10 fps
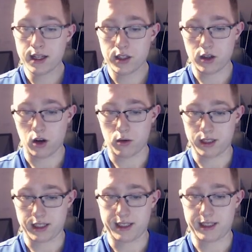So I'm
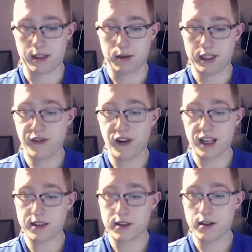just going to set up the
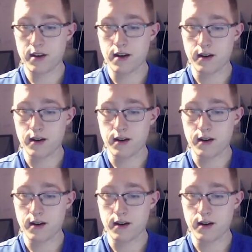defense,